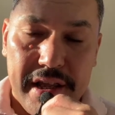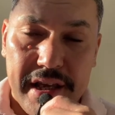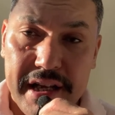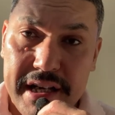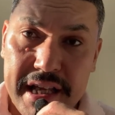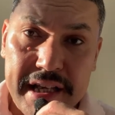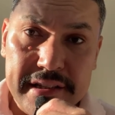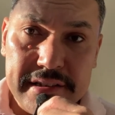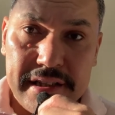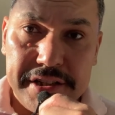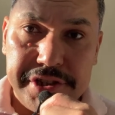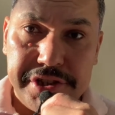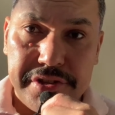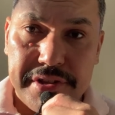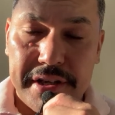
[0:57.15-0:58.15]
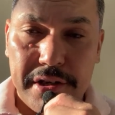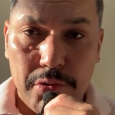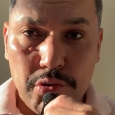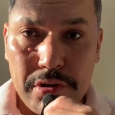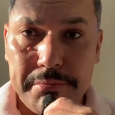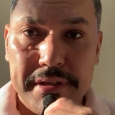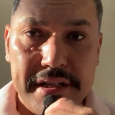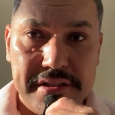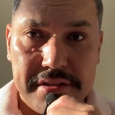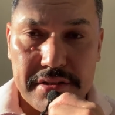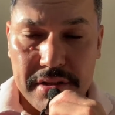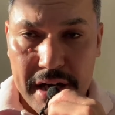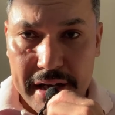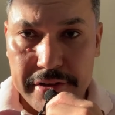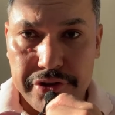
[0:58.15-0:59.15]
In English, the normal
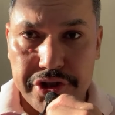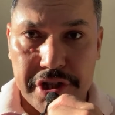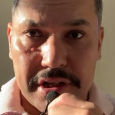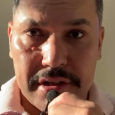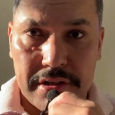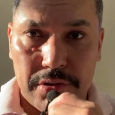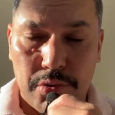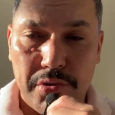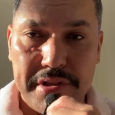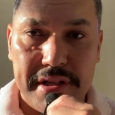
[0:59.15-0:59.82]
structure or the